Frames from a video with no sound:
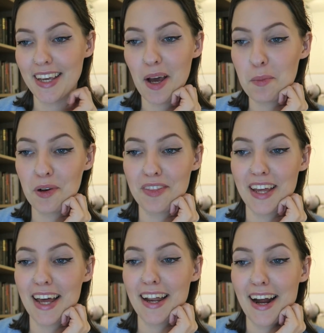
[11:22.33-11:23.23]
a book
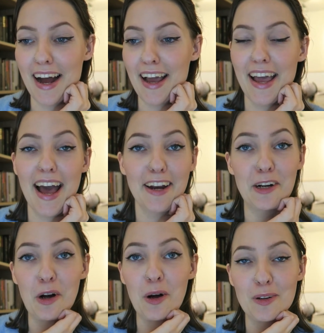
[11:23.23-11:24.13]
that I
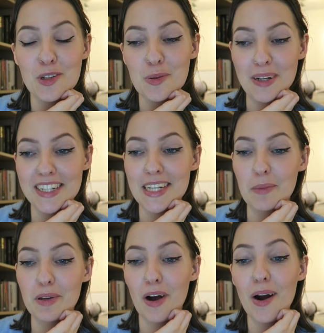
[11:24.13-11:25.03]
added on to my
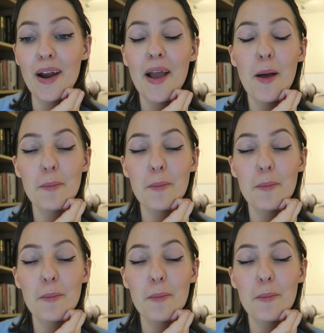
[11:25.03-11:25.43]
TBR